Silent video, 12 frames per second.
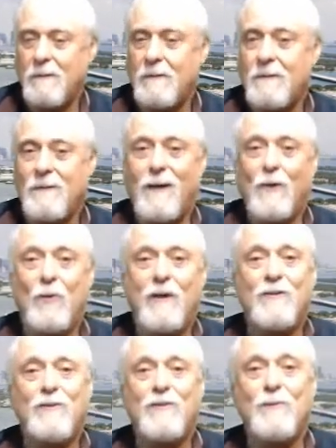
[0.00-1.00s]
Now
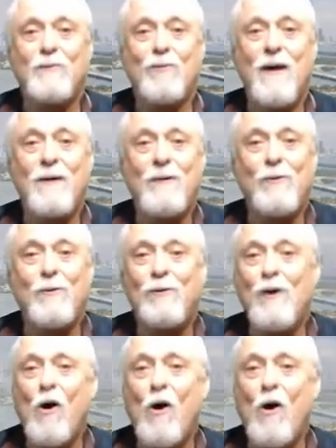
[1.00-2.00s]
it's a brand new
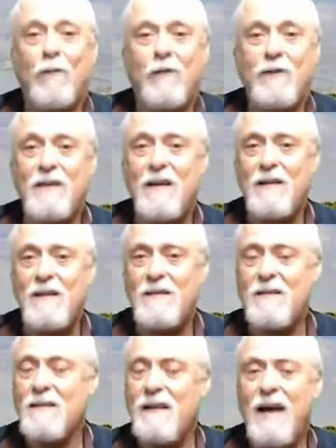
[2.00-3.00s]
golfing day,
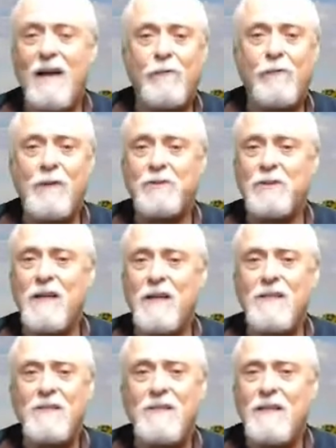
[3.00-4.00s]
you got a fresh
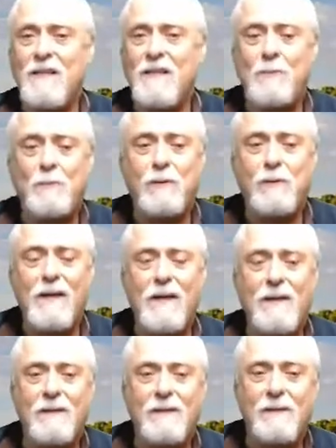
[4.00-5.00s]
18 to play.
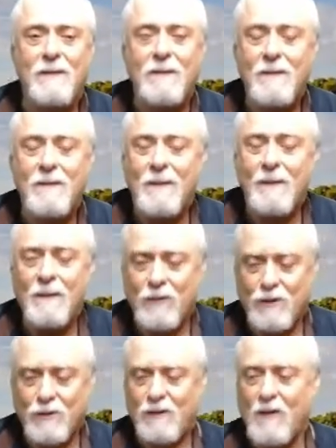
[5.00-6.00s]

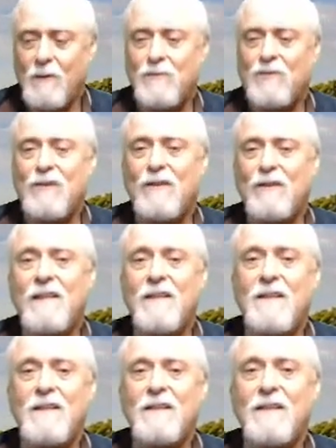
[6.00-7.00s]
Your clubs are
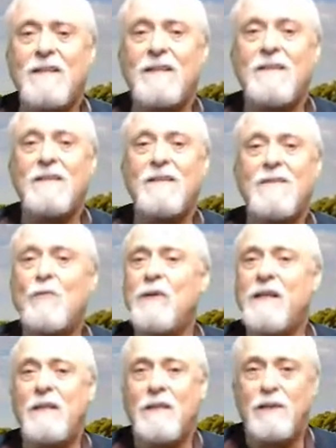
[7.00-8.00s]
cleaned and
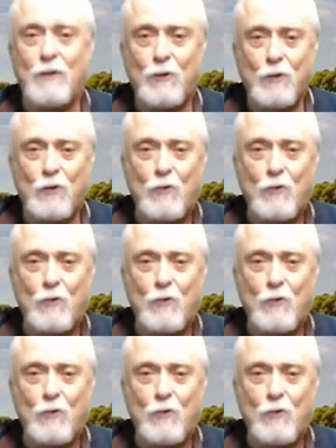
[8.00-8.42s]
ready to go.